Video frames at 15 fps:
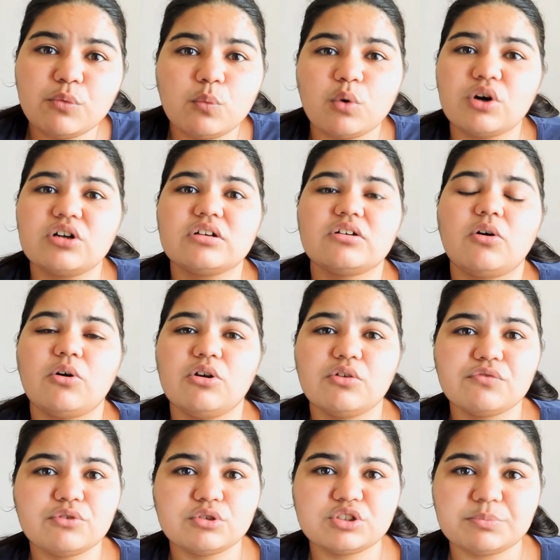you want all
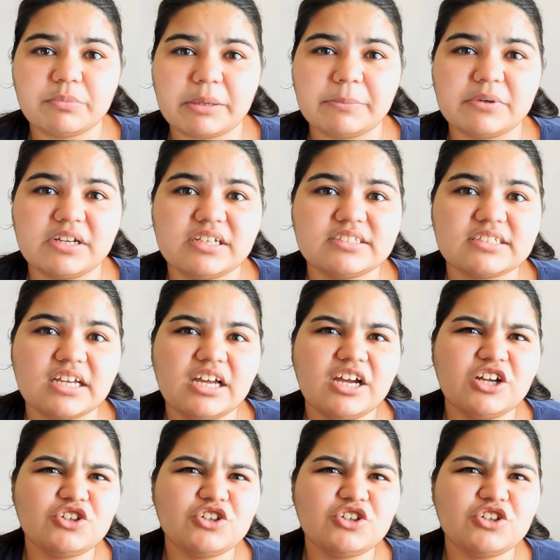of those memories